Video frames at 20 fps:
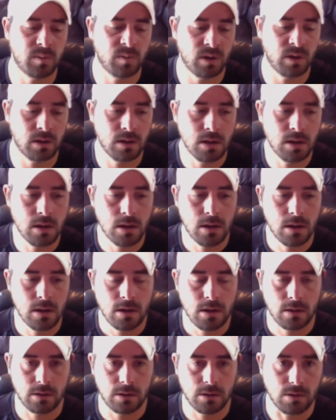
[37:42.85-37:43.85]
But
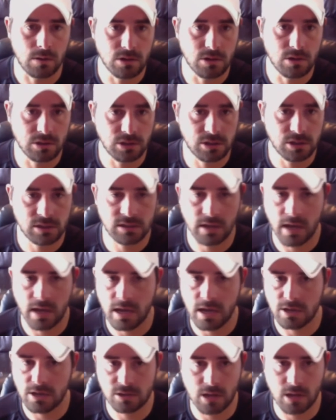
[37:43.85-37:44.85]
they'll usually just say,
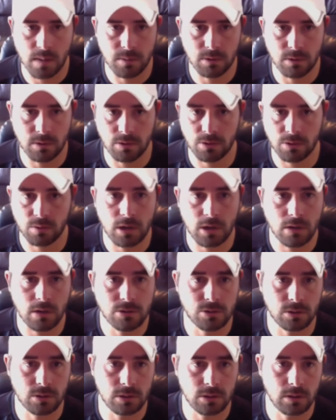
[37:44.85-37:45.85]
hey, just come to a 3-0
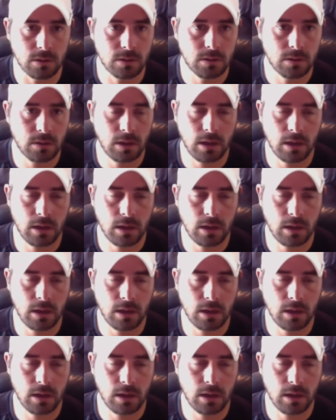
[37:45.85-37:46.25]
drill.